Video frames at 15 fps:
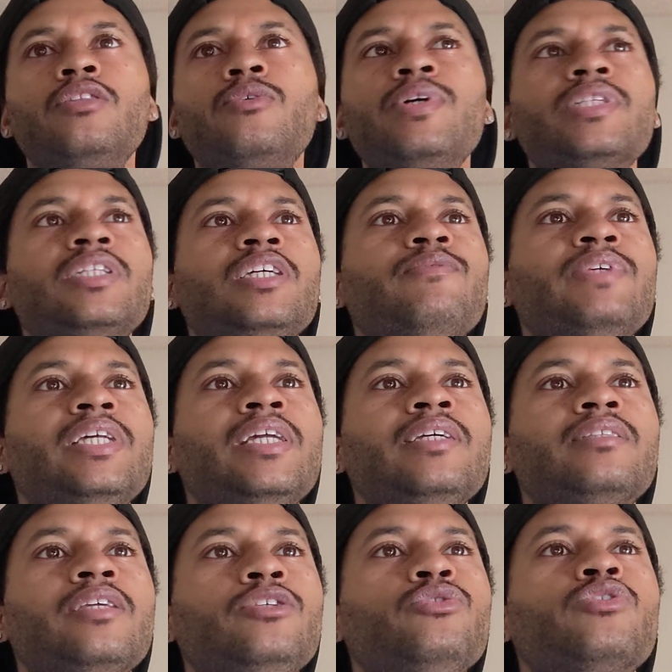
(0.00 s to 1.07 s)
There isn't even
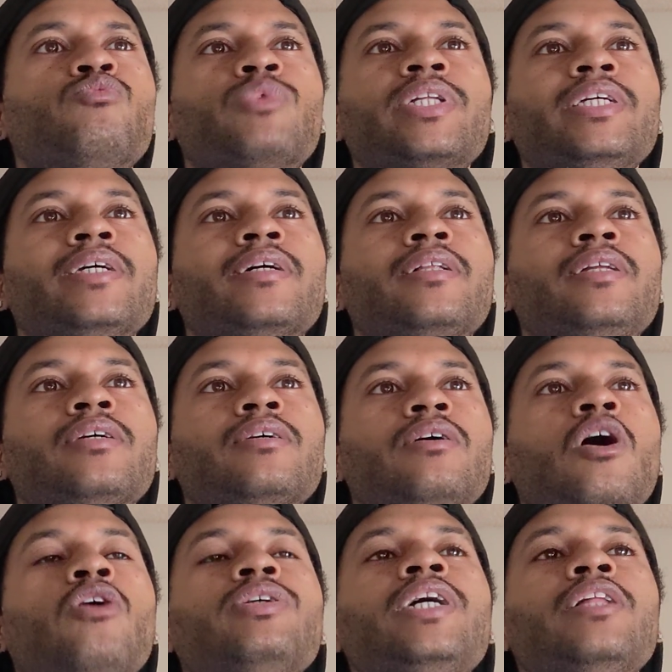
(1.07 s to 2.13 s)
anything you can really click.
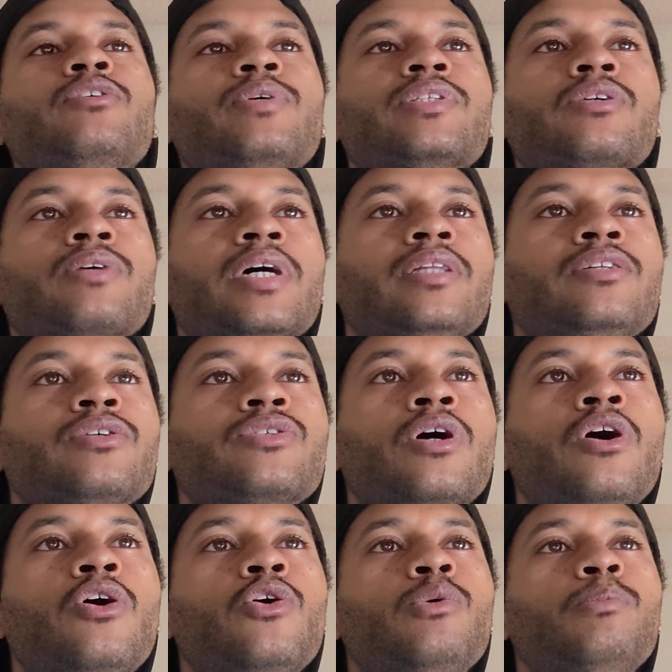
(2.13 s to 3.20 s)
Oh, yeah, there is. Okay,
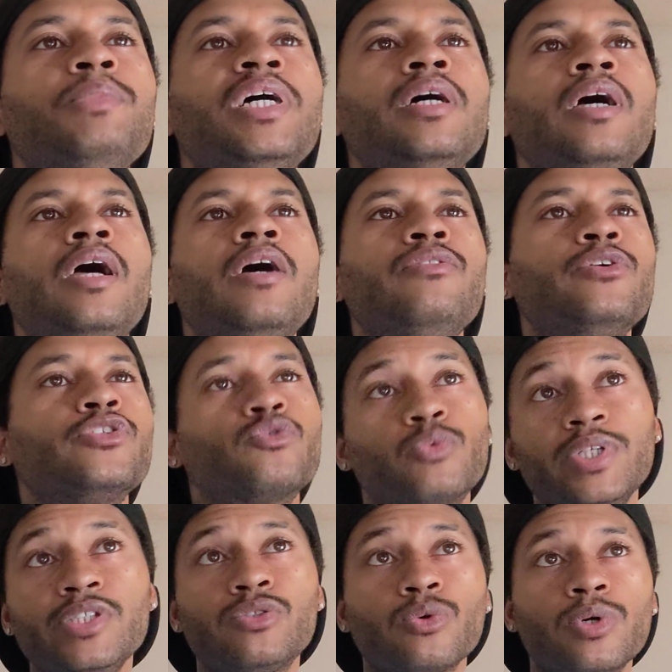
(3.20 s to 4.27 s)
there's home, there's
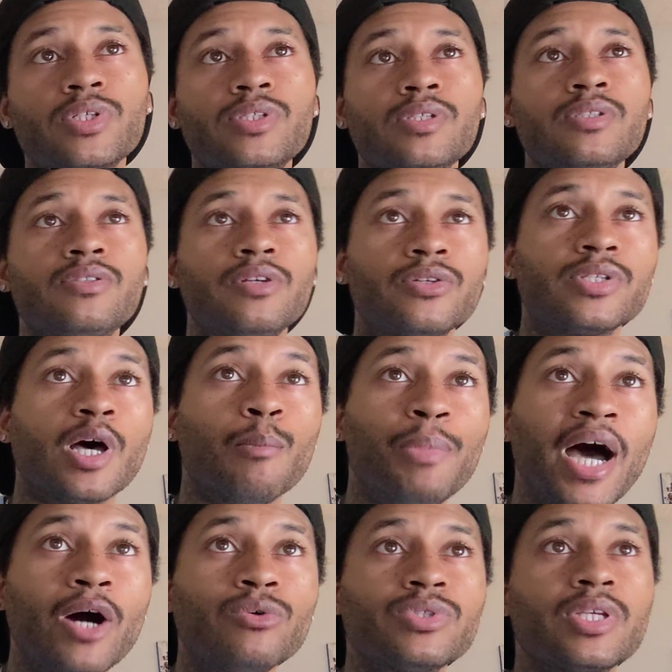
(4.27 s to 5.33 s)
resources, there's
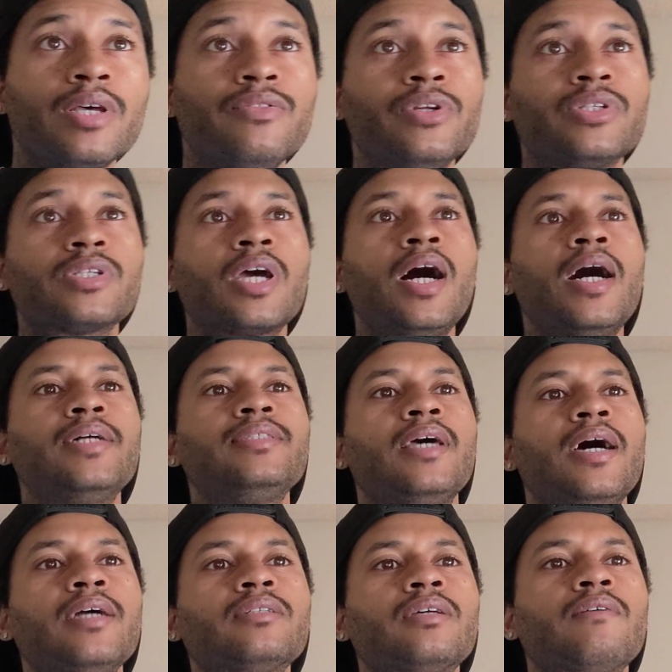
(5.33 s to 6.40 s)
about, there's
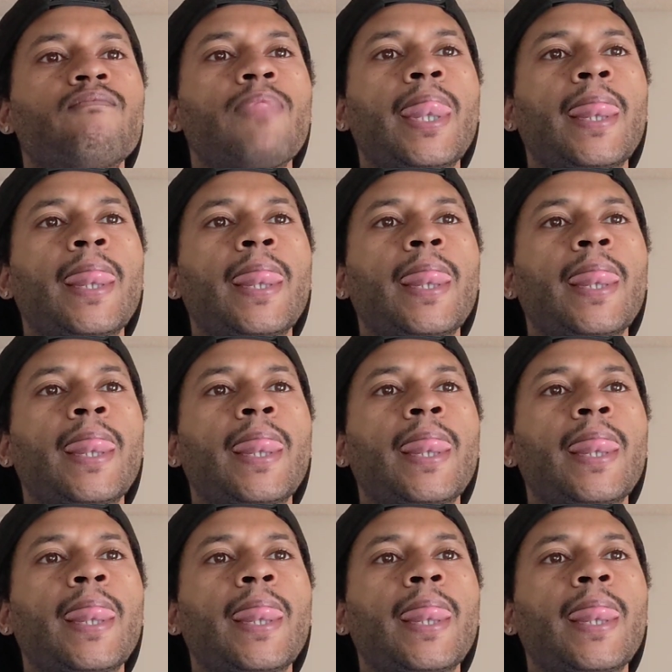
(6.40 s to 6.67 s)
contact,